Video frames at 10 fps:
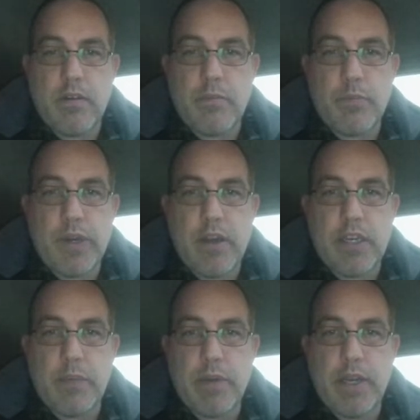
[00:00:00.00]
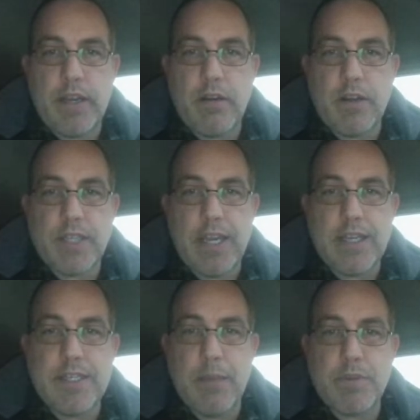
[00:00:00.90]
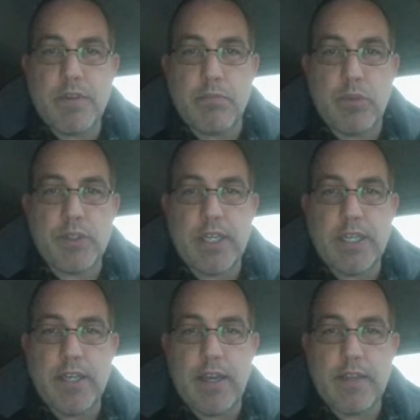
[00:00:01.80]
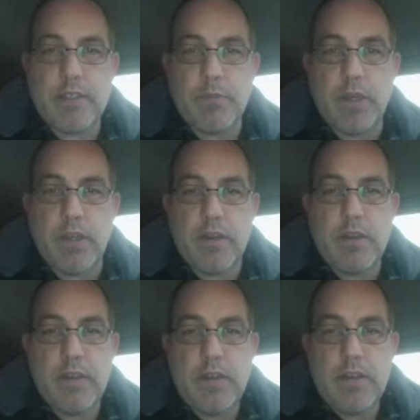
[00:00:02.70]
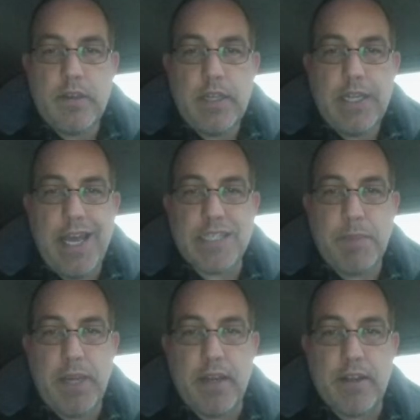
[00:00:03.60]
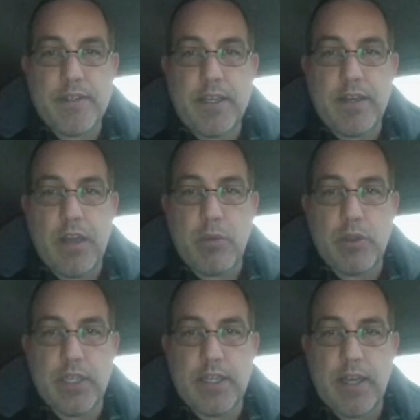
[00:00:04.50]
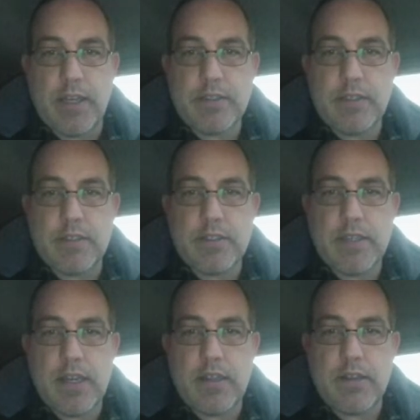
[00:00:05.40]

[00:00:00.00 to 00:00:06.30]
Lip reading: preoccupied here as I attempt to multitask, but has penis, cannot multitask is kind of,